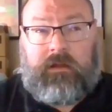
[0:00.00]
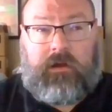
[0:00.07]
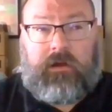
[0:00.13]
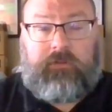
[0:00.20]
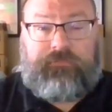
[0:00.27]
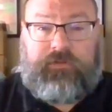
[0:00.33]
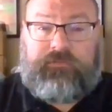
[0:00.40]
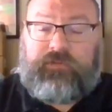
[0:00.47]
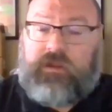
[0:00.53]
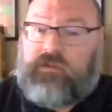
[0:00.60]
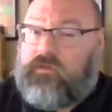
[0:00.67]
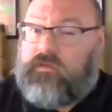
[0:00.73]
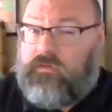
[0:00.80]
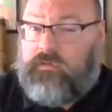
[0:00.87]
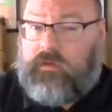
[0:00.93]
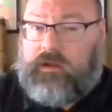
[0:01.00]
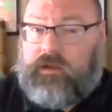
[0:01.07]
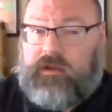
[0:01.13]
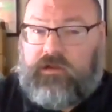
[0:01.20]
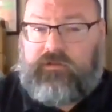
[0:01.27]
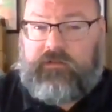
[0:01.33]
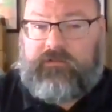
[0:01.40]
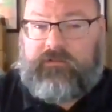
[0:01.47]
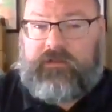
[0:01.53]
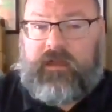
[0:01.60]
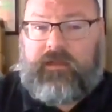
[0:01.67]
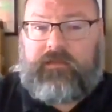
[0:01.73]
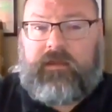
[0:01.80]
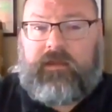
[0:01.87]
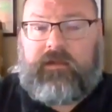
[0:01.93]
52 editions,
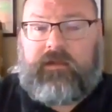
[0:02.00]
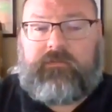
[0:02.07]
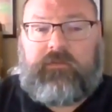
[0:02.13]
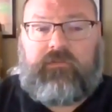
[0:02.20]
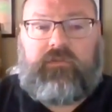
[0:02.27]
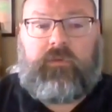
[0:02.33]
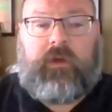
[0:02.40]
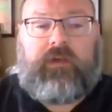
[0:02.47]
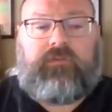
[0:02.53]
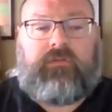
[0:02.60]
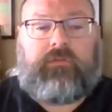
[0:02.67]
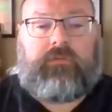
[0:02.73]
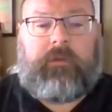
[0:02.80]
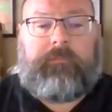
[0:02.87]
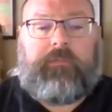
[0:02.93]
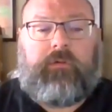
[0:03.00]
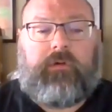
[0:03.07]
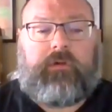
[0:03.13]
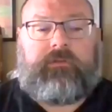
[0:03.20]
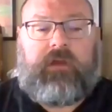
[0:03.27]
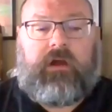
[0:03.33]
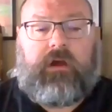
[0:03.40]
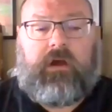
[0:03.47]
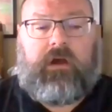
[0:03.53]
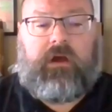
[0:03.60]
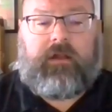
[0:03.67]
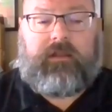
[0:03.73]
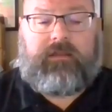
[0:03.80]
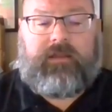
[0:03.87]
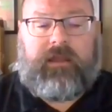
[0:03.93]
I think, a situation report
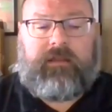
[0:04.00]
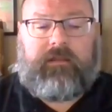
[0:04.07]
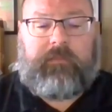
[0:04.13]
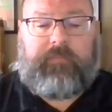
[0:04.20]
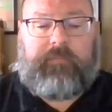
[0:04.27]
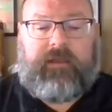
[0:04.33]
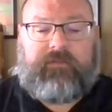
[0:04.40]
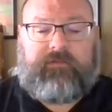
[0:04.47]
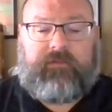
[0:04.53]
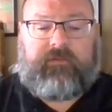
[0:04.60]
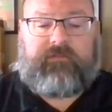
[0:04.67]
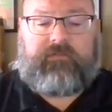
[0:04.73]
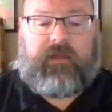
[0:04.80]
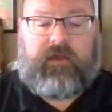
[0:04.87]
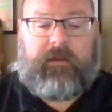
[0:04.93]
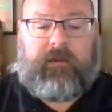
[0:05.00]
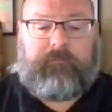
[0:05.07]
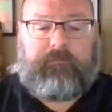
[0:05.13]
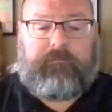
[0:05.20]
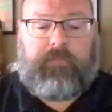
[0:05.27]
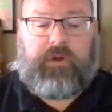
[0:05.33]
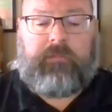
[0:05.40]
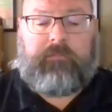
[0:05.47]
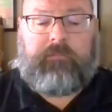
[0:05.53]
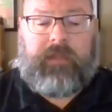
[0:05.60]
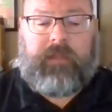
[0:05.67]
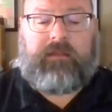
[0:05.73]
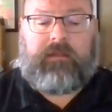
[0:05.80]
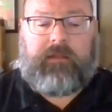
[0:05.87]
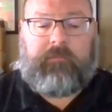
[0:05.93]
on a daily basis,
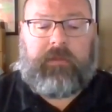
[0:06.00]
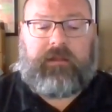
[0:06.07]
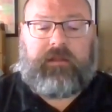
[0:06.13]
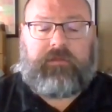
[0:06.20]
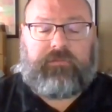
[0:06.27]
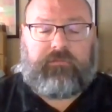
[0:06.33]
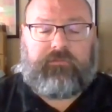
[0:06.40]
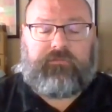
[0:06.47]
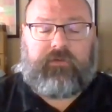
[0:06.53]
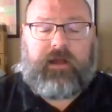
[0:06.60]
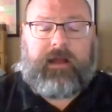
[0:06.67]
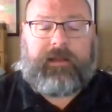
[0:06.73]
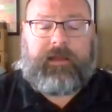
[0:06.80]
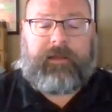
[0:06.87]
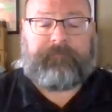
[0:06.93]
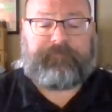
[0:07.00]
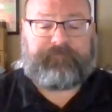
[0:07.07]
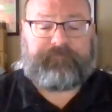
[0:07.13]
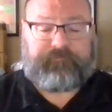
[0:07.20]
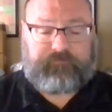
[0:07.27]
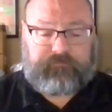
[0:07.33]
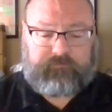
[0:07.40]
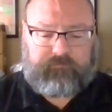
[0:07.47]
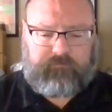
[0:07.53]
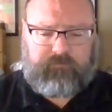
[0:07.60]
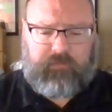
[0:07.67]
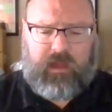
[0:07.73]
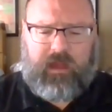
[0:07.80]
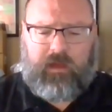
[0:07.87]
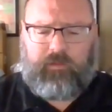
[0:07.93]
mainly Monday through Friday.
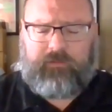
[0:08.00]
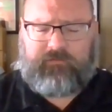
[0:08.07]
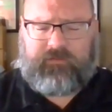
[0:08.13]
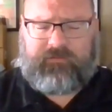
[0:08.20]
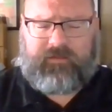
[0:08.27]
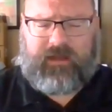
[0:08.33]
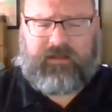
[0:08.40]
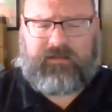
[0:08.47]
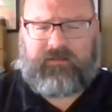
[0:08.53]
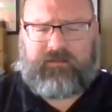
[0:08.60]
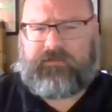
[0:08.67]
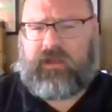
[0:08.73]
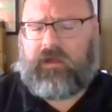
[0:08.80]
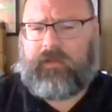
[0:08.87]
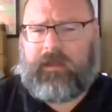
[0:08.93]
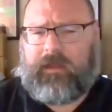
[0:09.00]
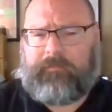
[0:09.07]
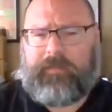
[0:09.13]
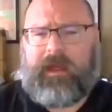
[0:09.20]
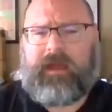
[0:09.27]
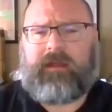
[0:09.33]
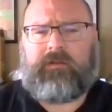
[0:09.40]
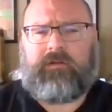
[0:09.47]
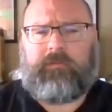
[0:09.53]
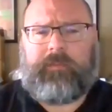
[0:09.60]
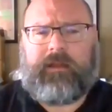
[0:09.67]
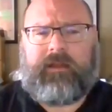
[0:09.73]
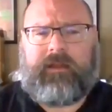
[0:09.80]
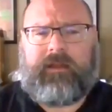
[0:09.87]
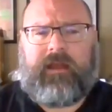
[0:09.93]
We've decided to scale that back a little
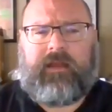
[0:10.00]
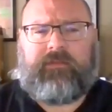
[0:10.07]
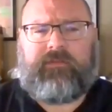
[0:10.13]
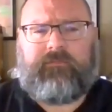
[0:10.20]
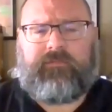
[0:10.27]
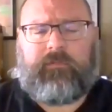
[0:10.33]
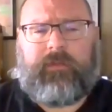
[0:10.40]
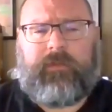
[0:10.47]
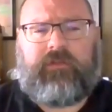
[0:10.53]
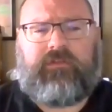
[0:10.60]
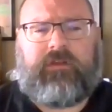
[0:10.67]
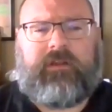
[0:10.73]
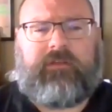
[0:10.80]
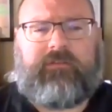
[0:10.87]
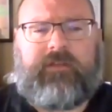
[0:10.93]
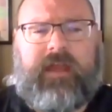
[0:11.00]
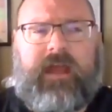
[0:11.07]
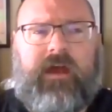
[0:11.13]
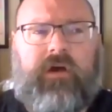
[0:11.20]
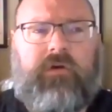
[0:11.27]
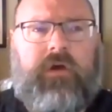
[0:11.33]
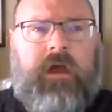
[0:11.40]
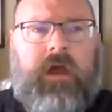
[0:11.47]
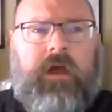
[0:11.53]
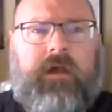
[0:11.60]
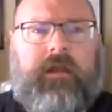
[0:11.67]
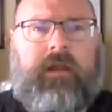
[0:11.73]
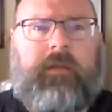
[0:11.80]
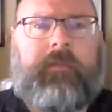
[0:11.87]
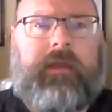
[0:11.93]
bit as information is now
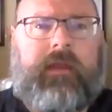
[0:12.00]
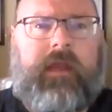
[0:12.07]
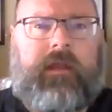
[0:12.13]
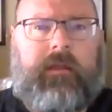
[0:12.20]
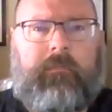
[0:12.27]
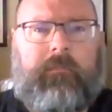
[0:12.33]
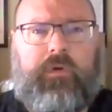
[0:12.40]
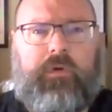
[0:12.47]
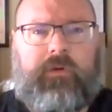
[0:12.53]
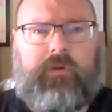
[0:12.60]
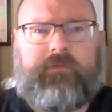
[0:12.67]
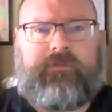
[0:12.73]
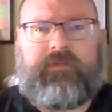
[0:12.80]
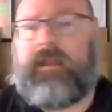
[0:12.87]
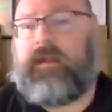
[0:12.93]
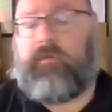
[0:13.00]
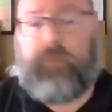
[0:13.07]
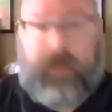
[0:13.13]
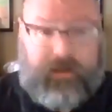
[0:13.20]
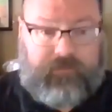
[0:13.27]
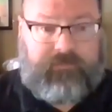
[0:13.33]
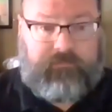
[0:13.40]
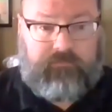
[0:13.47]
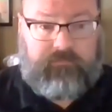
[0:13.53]
coming at a more steady rate.